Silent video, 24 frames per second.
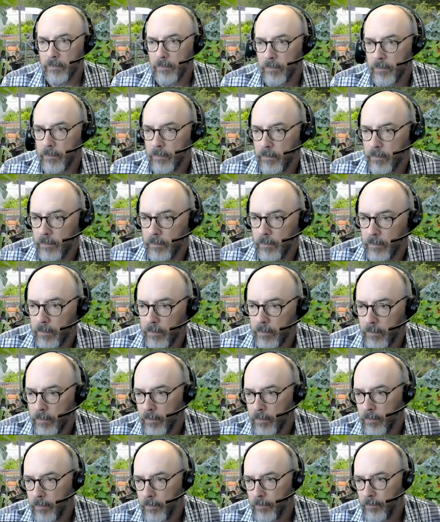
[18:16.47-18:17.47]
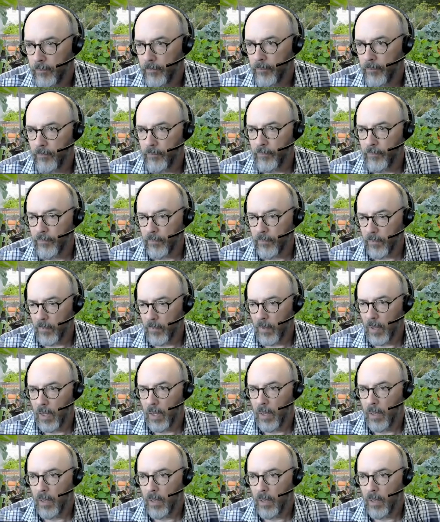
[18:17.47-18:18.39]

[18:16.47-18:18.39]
[no speech]